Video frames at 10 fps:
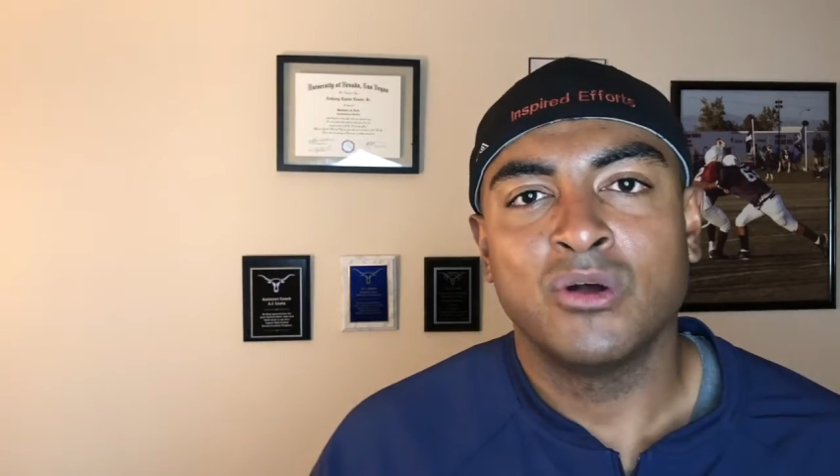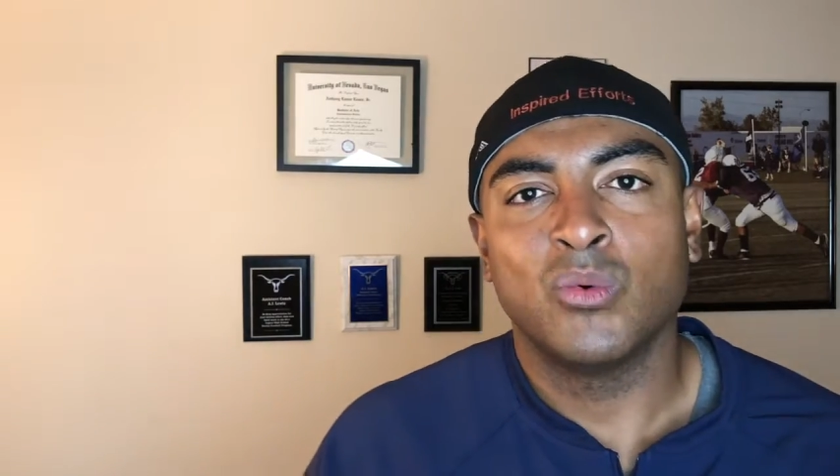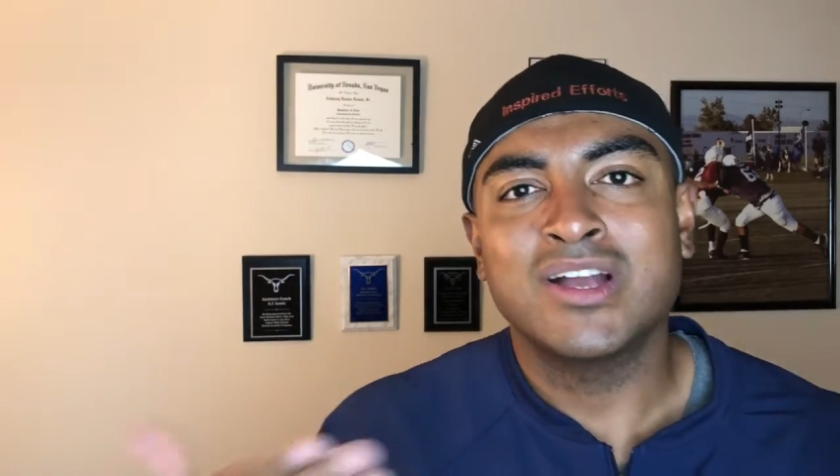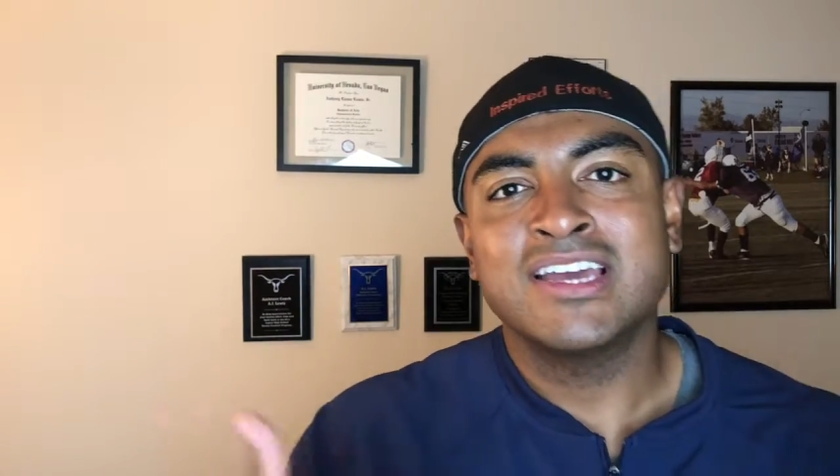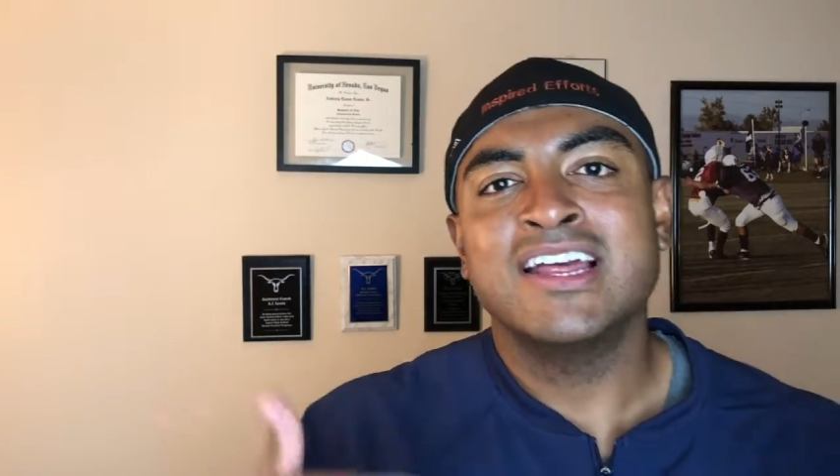
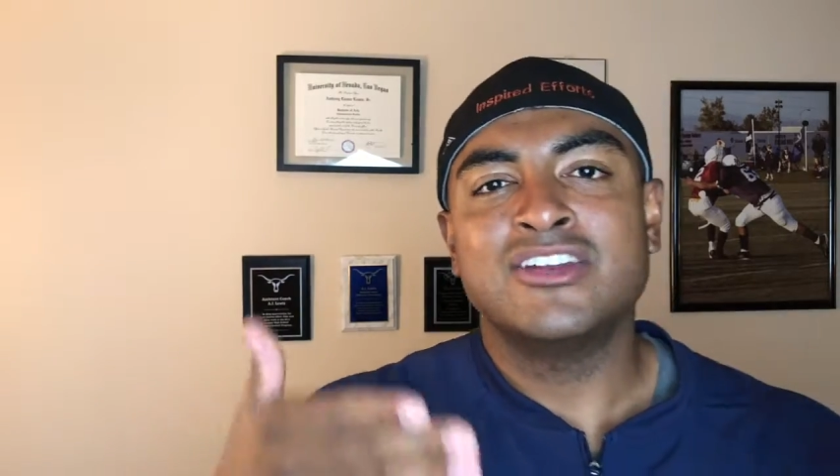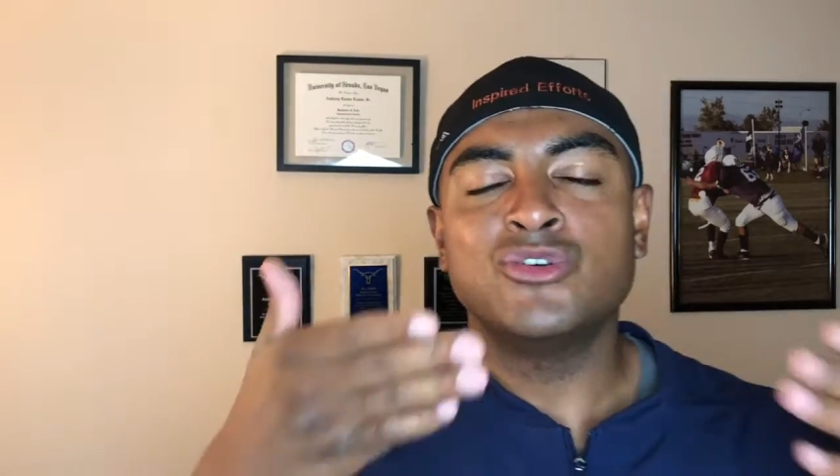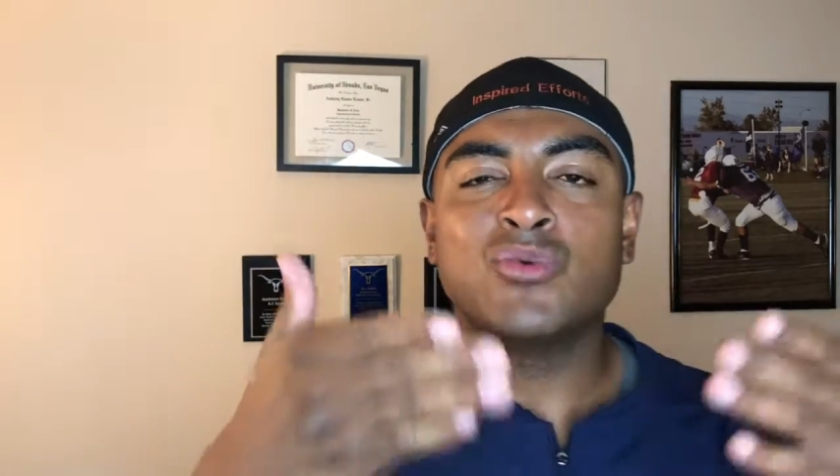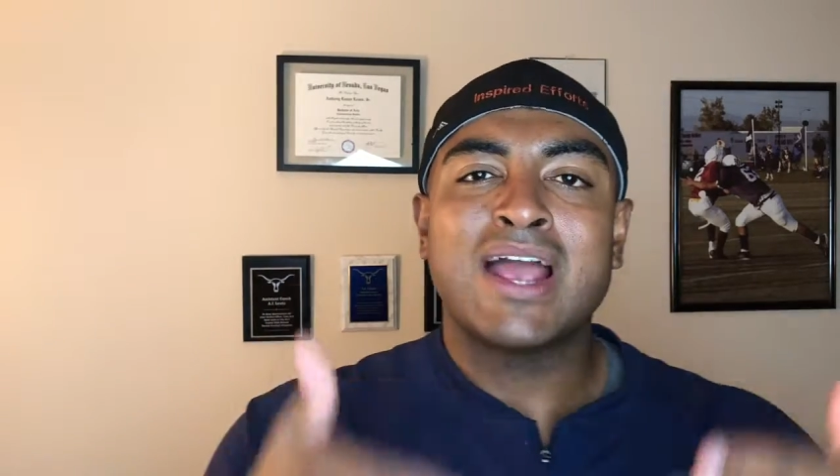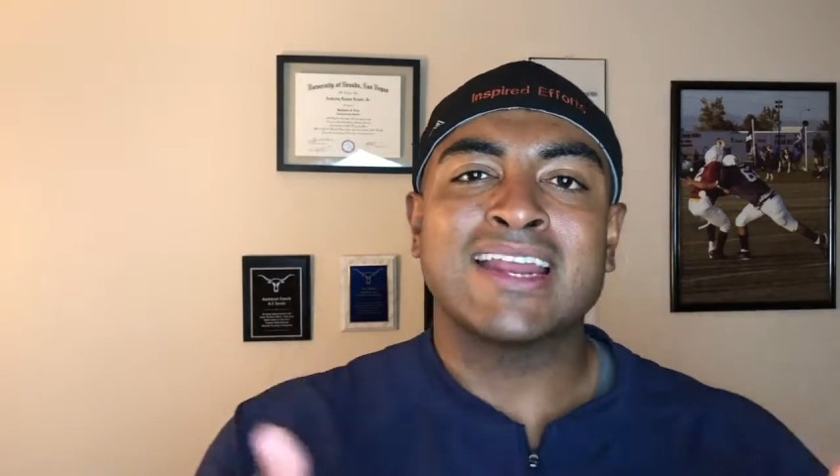what can I
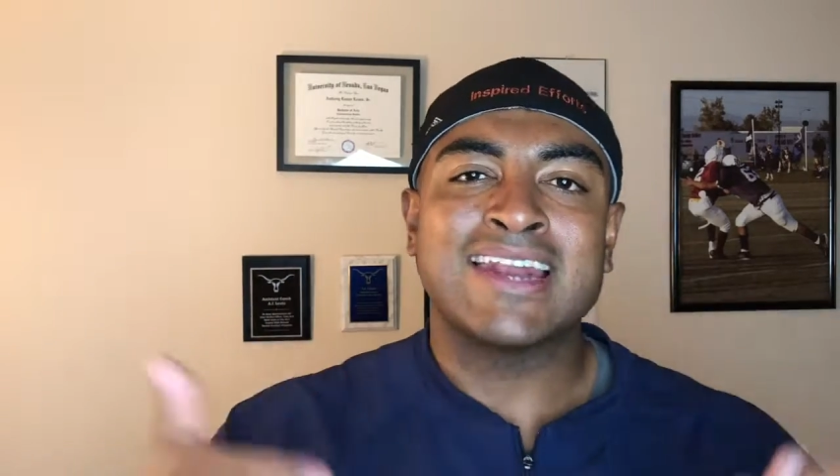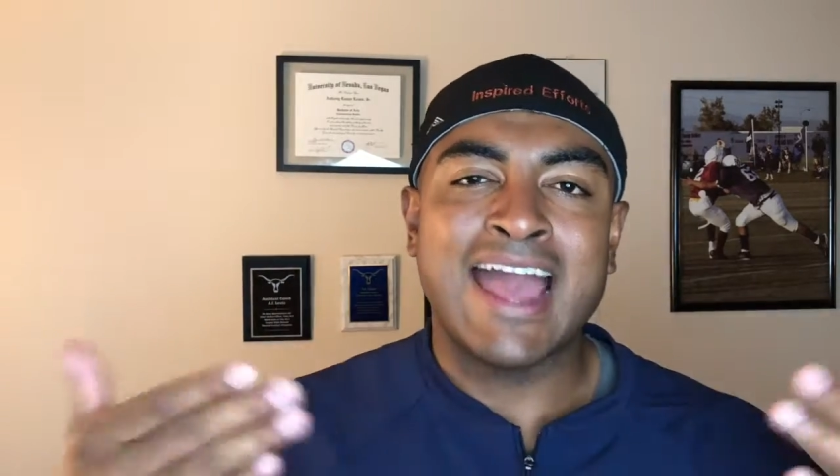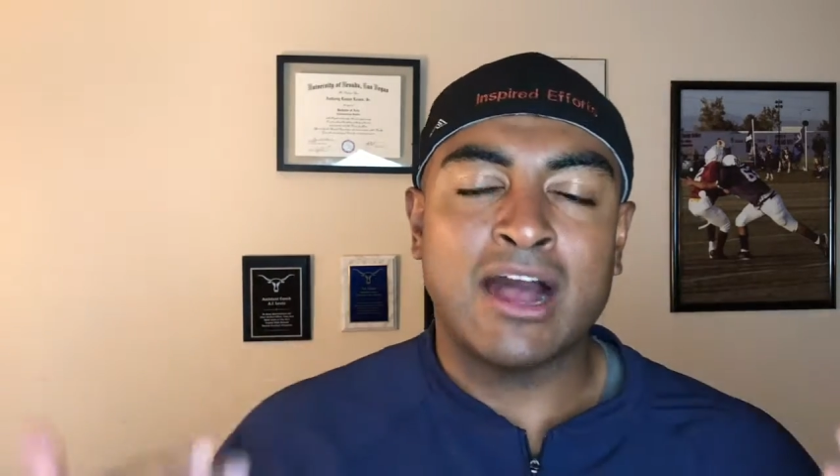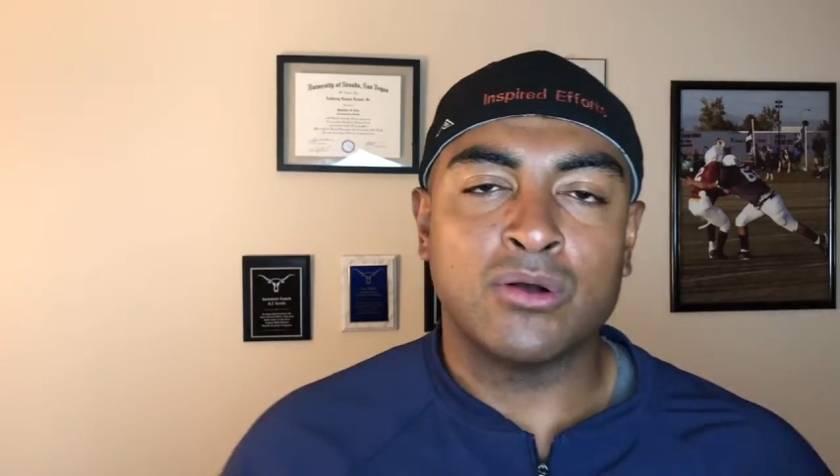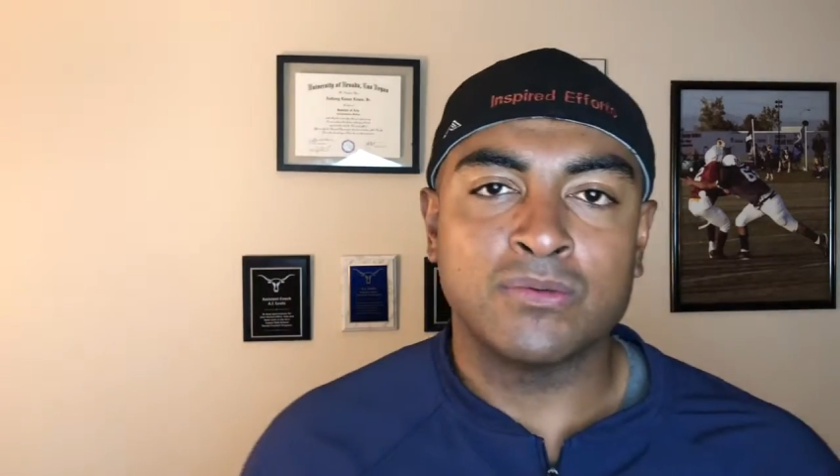do right
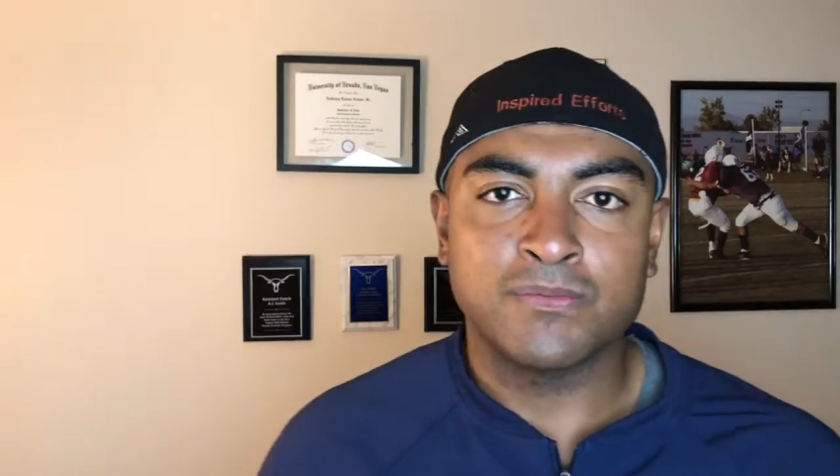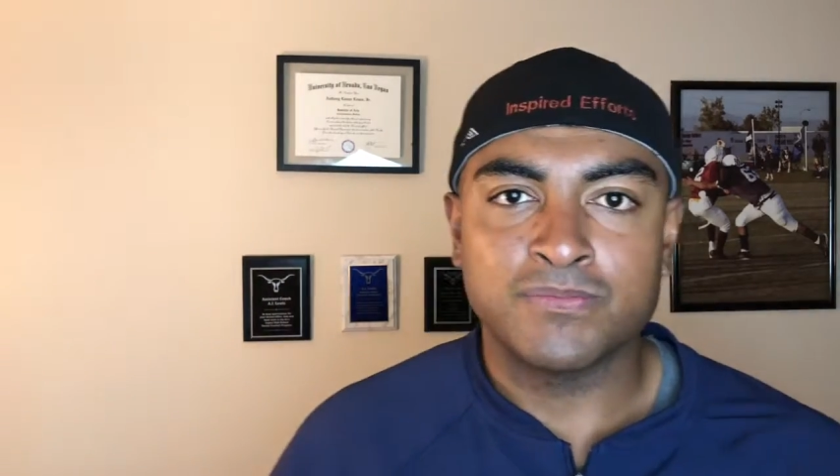now?